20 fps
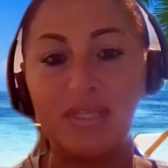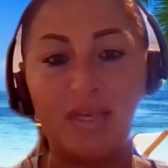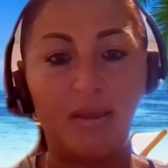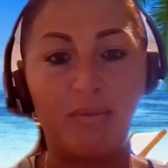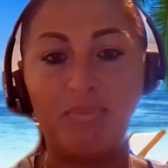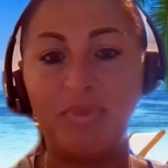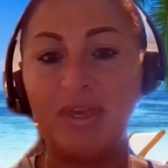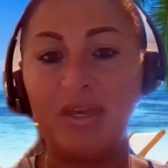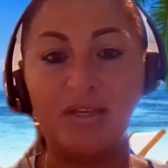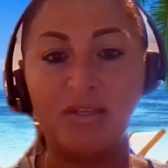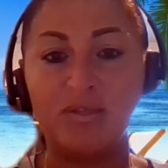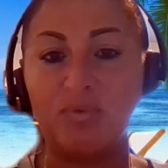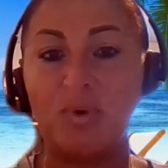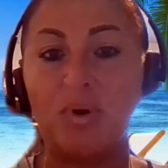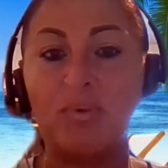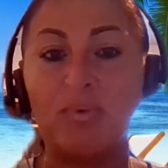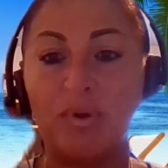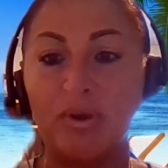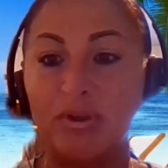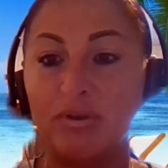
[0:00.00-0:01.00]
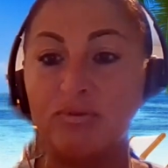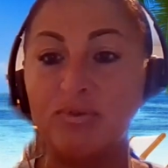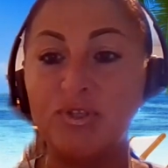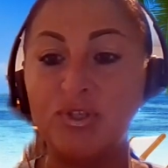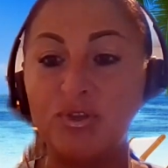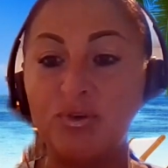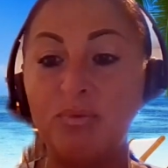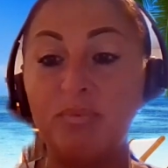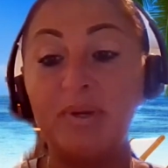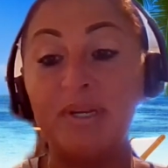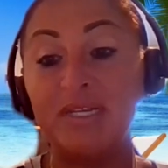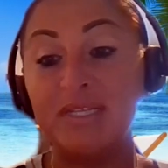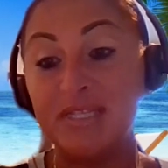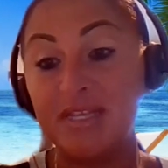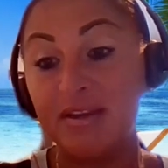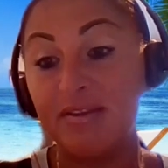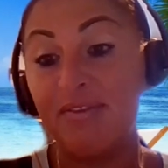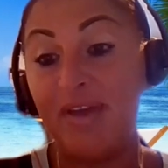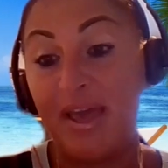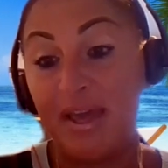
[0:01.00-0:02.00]
same thing as what we're used to, but
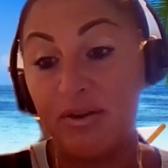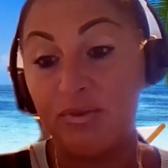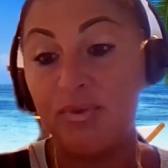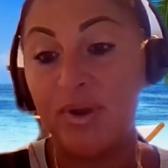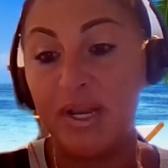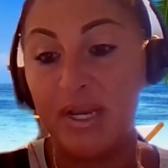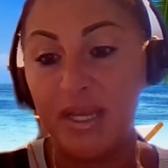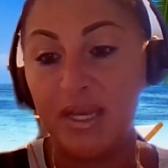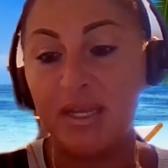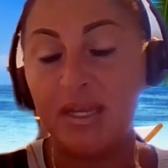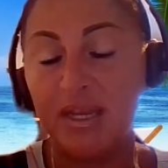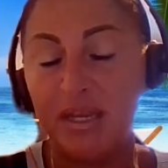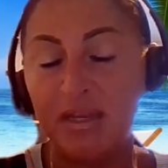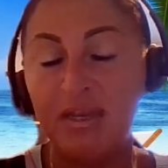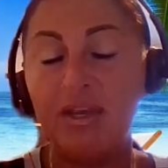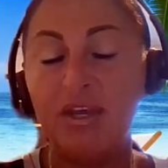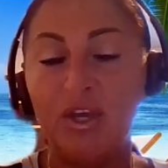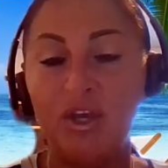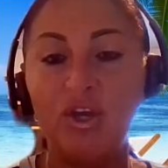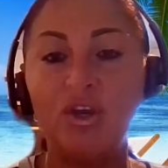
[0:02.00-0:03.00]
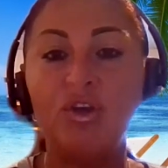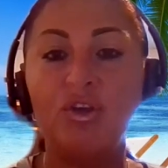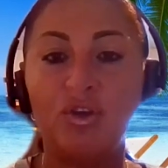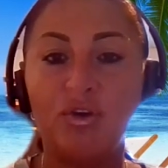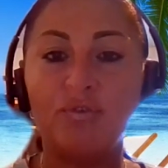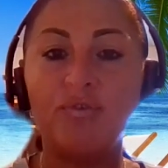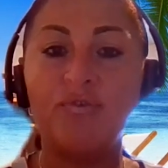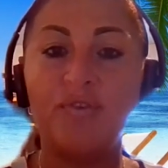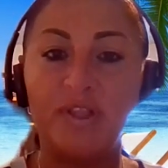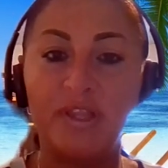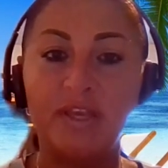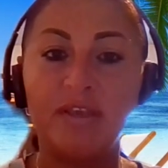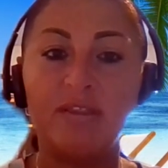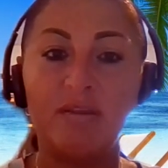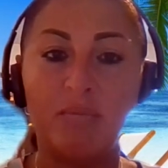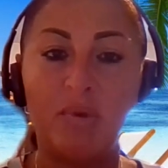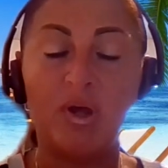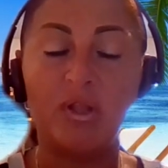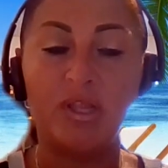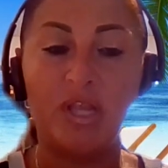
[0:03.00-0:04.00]
instead of handwriting it in, you're filling
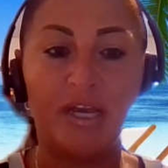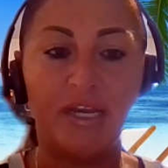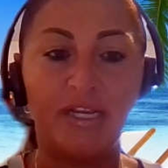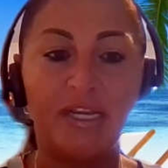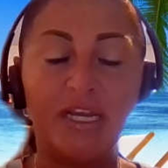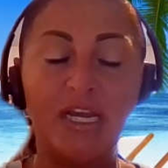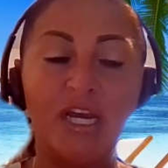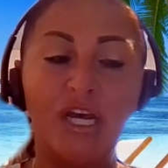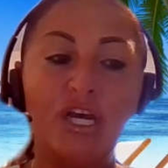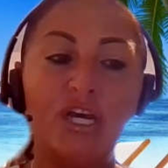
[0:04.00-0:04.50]
them online.